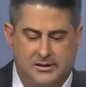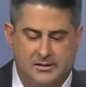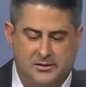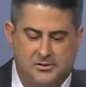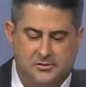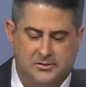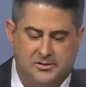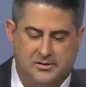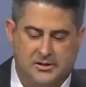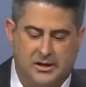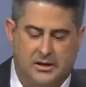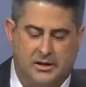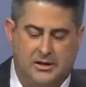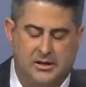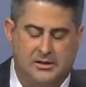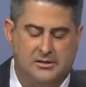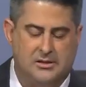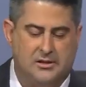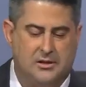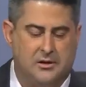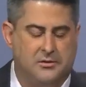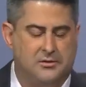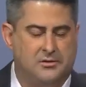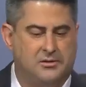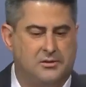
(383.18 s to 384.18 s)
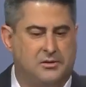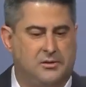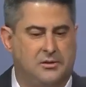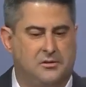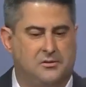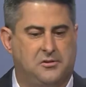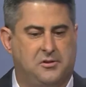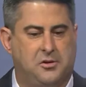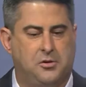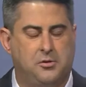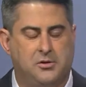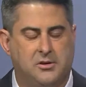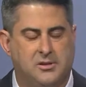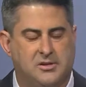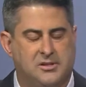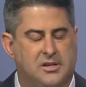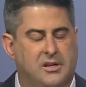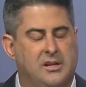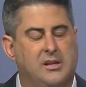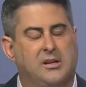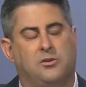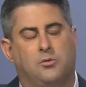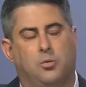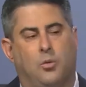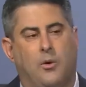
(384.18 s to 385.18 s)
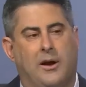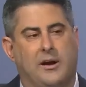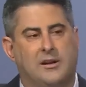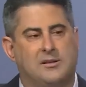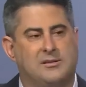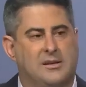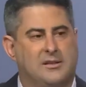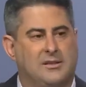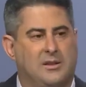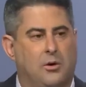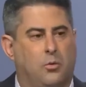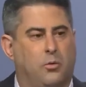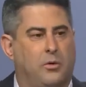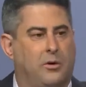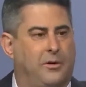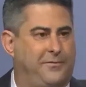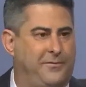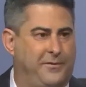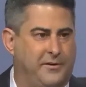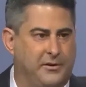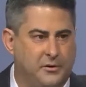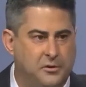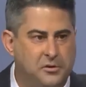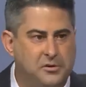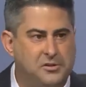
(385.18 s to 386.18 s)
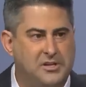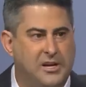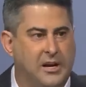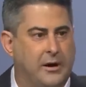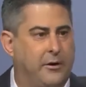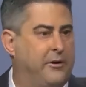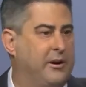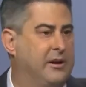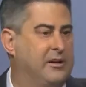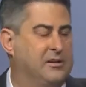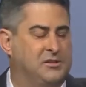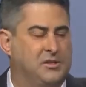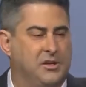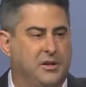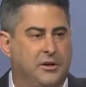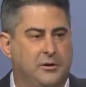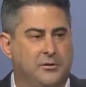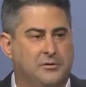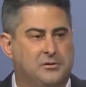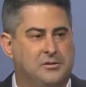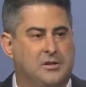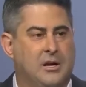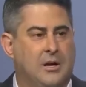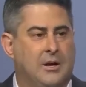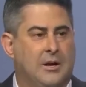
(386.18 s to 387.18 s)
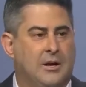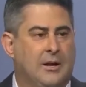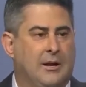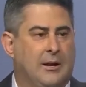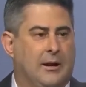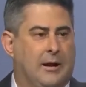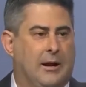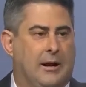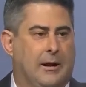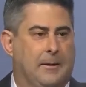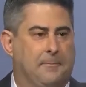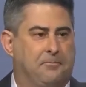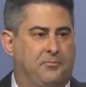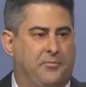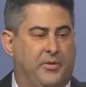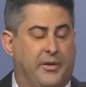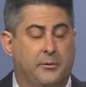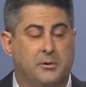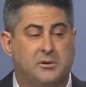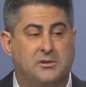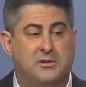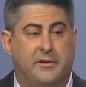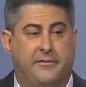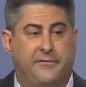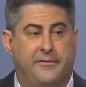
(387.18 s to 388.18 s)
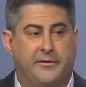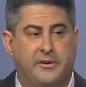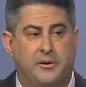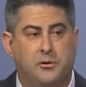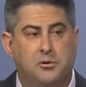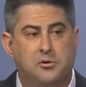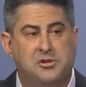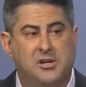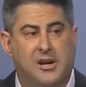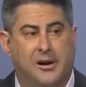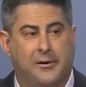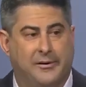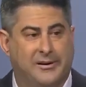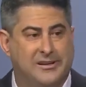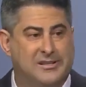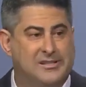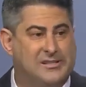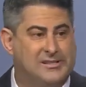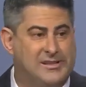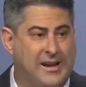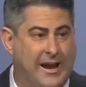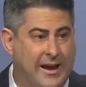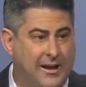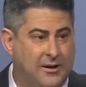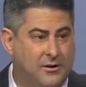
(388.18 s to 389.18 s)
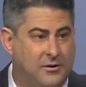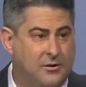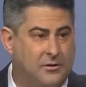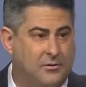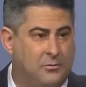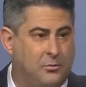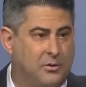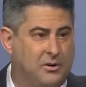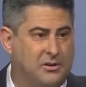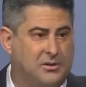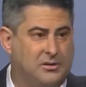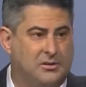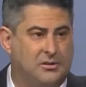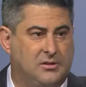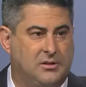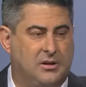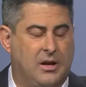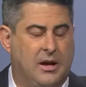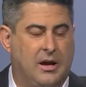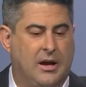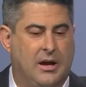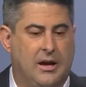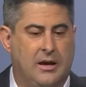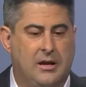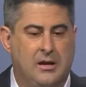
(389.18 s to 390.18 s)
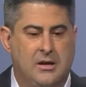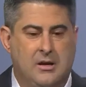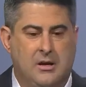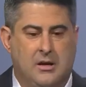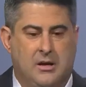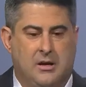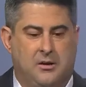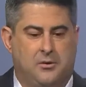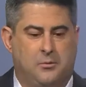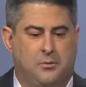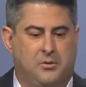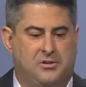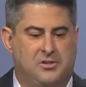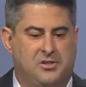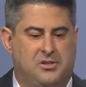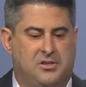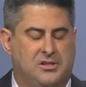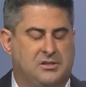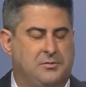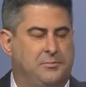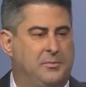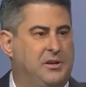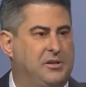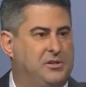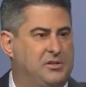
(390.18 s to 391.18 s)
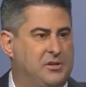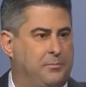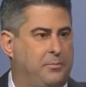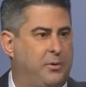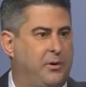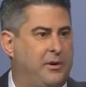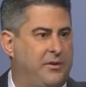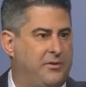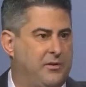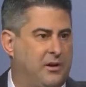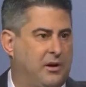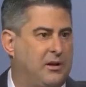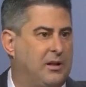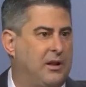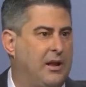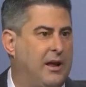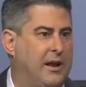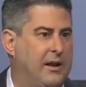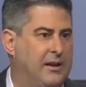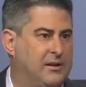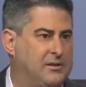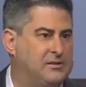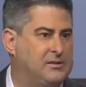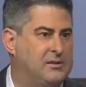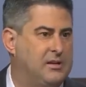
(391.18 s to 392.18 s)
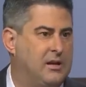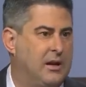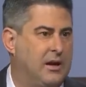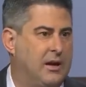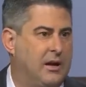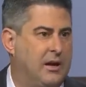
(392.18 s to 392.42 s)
interesting because there's two distinct ways that the word fiduciary is used. There is the fiduciary standard, which just means you're putting the client's